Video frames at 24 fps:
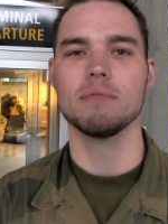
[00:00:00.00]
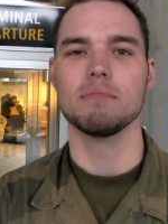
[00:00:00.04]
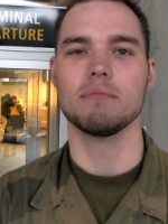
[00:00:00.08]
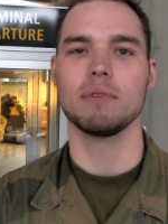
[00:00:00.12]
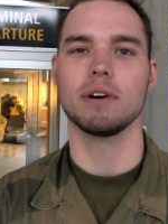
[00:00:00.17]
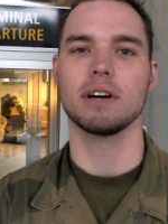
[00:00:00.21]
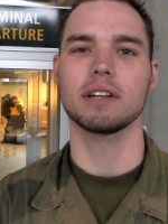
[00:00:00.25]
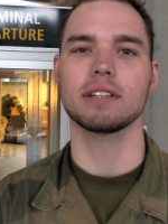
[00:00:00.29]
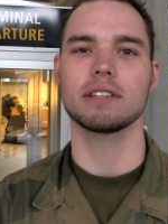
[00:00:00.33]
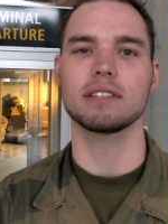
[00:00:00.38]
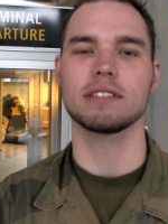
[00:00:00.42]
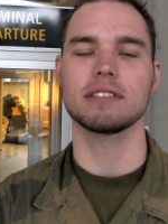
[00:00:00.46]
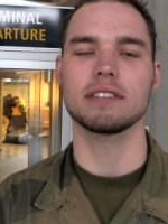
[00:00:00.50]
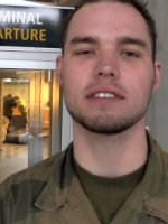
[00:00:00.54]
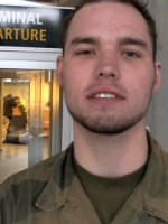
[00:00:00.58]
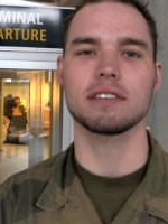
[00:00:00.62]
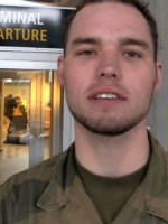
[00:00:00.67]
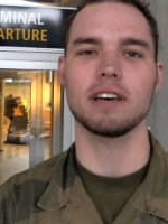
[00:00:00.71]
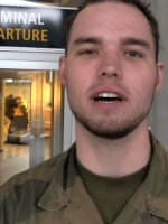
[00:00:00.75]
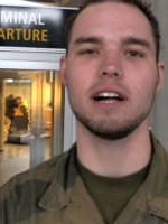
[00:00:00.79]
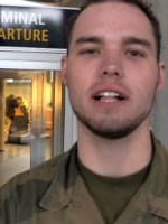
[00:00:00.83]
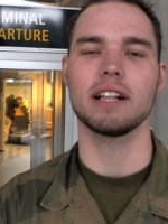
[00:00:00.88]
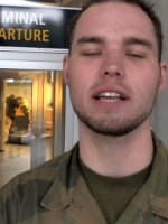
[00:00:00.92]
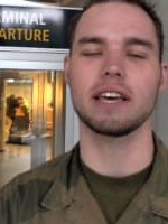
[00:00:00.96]
but
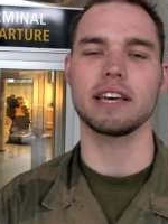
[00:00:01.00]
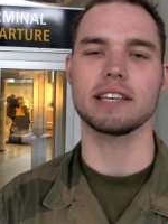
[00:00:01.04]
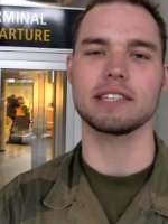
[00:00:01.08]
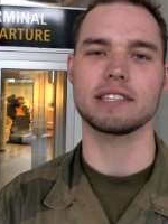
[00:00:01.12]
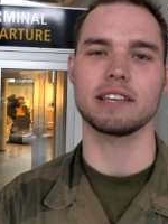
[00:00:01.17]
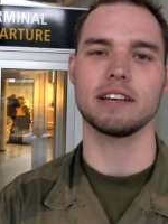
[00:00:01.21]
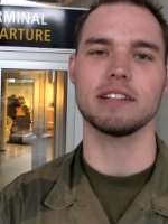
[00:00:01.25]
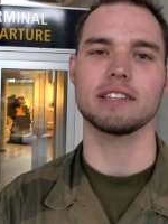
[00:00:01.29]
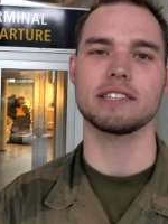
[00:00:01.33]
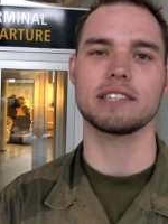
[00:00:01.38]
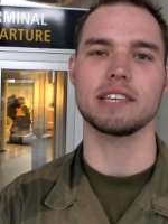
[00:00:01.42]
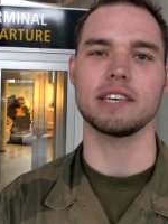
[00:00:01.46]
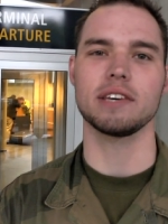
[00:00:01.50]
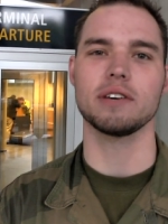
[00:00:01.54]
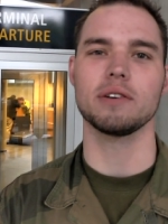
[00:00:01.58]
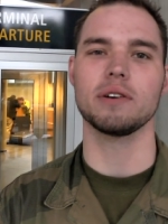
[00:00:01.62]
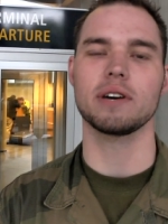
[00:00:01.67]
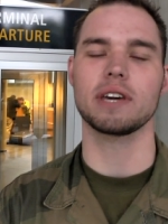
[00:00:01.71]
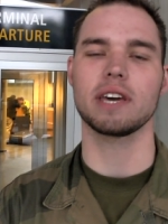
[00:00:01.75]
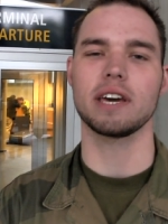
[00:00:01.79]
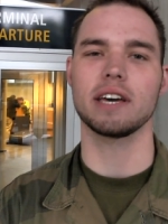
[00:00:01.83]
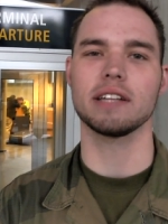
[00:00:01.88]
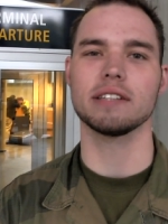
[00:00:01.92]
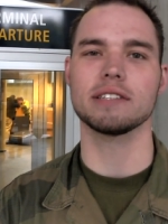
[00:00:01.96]
I guess I'll see you
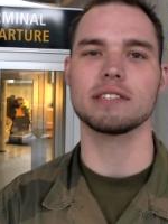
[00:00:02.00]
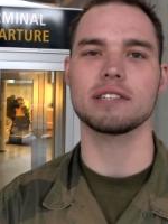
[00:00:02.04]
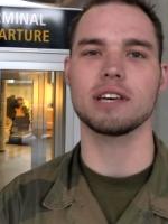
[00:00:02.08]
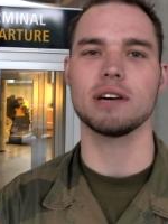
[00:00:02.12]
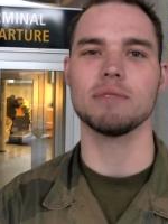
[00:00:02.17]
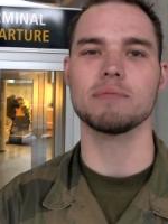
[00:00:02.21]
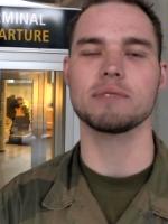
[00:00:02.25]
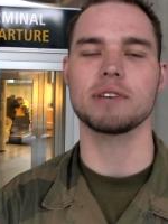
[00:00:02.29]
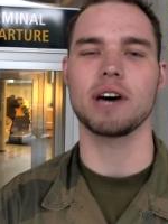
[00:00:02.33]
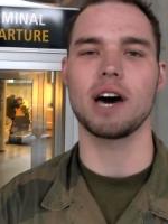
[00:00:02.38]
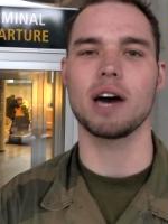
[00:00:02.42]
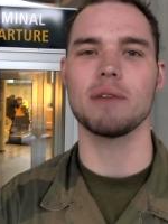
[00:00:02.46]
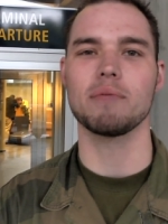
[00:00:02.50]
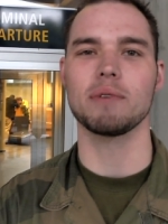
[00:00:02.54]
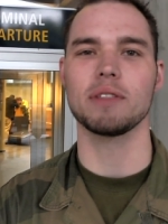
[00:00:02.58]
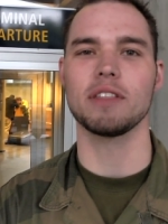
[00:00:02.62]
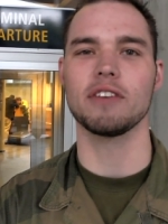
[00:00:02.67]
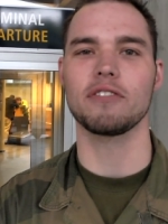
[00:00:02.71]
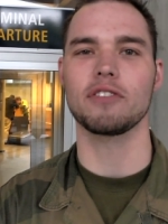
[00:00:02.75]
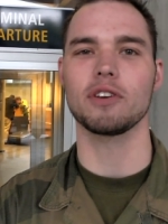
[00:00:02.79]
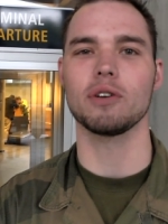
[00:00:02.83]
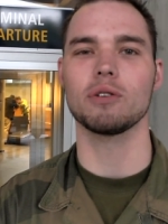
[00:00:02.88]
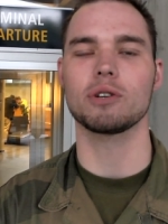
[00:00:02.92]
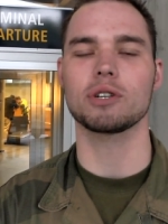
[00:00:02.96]
again sometime in
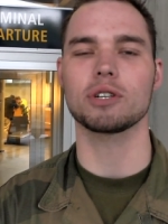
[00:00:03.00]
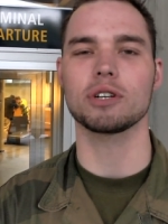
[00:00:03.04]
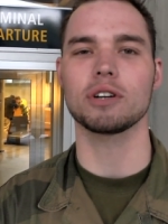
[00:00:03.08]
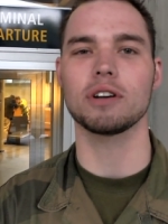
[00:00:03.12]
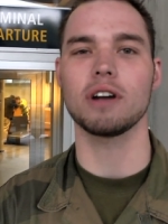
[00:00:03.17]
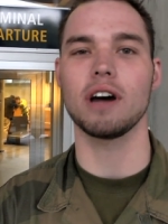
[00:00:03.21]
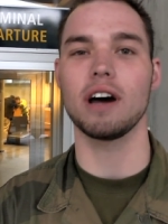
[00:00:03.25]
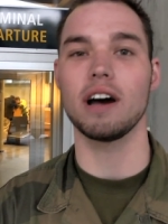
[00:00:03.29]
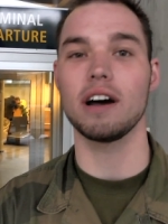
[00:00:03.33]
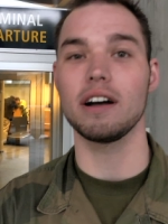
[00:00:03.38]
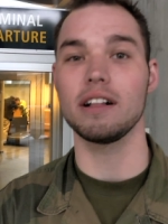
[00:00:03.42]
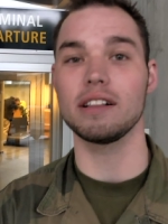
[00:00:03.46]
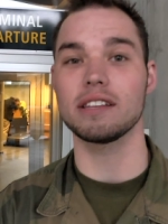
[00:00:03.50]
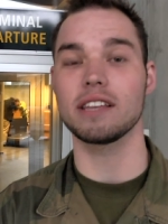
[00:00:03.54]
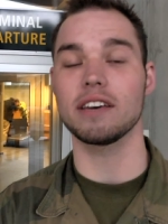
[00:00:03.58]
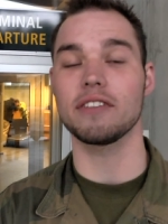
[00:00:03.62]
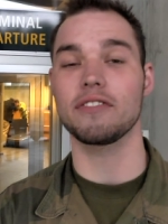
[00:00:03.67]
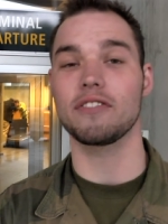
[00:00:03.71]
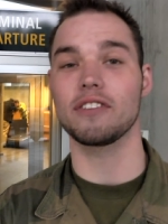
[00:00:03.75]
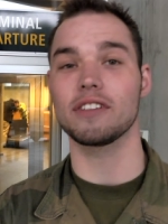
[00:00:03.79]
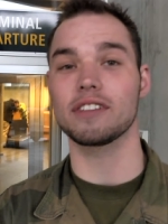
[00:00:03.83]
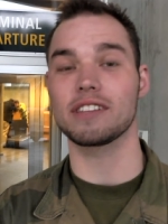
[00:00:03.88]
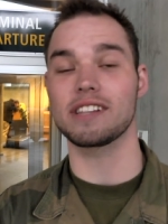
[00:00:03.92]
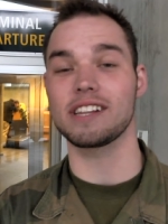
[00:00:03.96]
the future. I'll
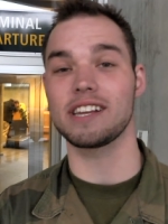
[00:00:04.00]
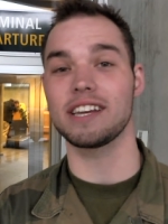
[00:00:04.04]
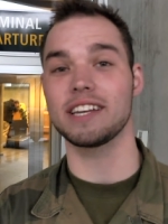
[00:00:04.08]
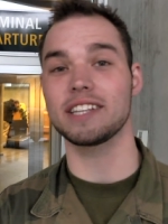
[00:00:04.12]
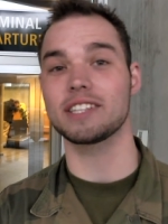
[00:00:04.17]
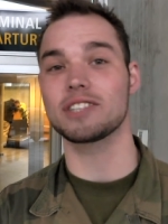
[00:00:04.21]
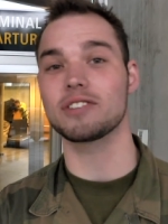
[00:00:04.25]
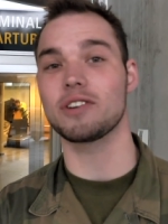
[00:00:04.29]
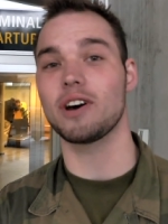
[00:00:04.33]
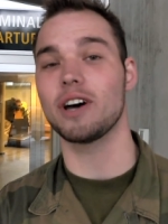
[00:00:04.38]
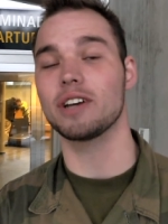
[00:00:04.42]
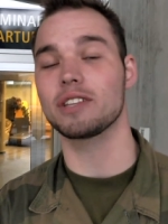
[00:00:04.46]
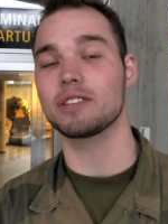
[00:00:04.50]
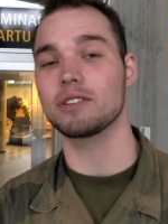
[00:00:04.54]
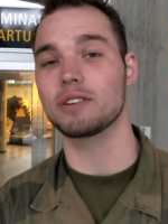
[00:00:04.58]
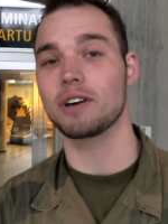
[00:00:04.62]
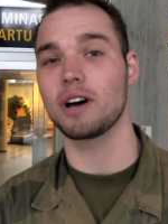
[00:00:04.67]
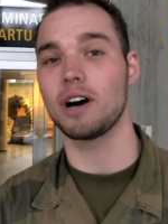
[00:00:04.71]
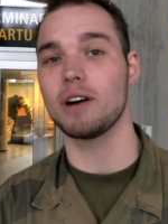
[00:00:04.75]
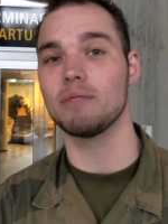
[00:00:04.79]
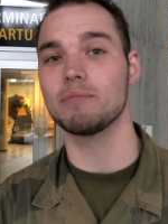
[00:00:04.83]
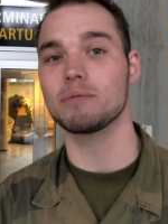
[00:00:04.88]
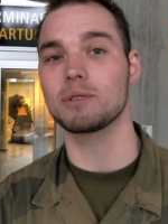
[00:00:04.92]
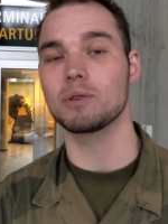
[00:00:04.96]
definitely try to
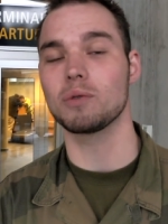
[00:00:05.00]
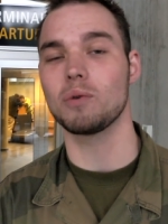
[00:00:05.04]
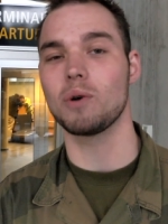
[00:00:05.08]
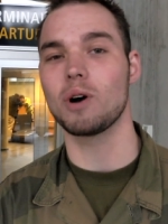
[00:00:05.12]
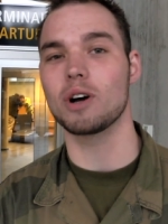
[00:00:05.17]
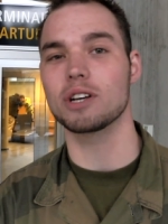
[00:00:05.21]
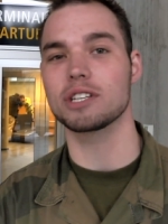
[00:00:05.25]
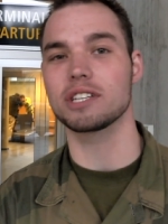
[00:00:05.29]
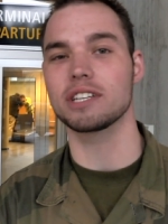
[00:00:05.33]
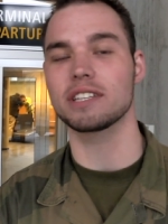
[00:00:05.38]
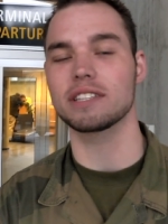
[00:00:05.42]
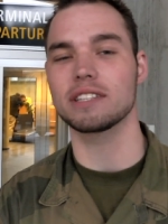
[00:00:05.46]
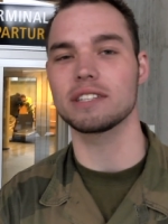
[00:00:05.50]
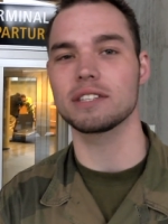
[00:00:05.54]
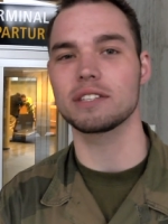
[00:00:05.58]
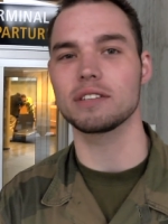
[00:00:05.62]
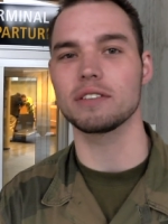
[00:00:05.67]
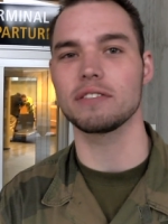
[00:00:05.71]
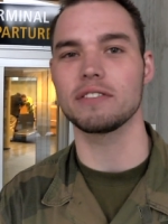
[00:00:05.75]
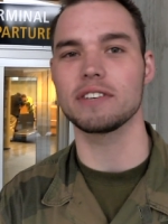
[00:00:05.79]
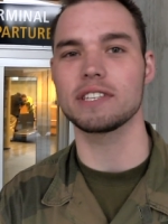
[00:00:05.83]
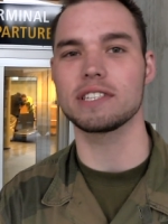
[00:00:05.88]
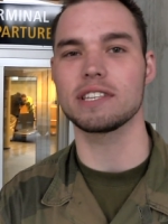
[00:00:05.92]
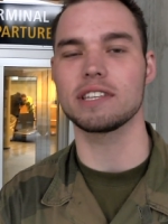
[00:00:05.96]
come to Washington
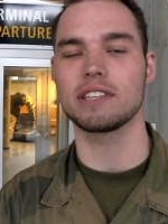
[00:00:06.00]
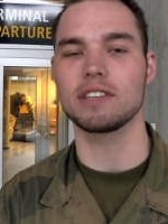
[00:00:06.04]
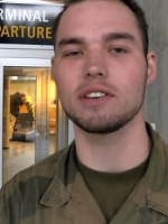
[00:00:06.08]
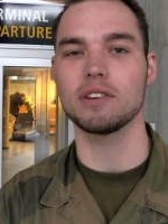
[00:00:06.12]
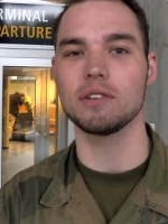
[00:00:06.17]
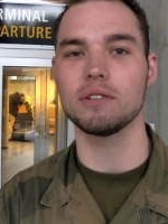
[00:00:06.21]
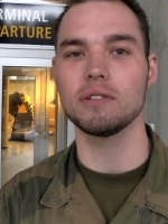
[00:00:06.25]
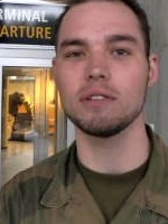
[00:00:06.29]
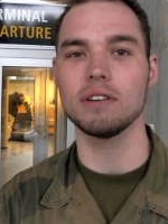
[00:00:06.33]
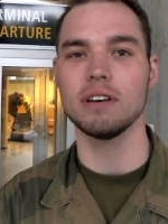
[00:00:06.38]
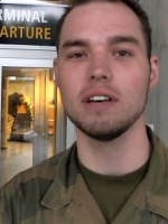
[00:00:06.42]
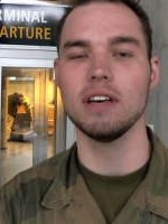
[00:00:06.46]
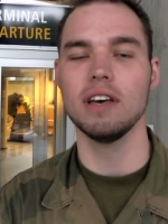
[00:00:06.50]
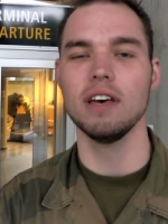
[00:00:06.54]
to visit you,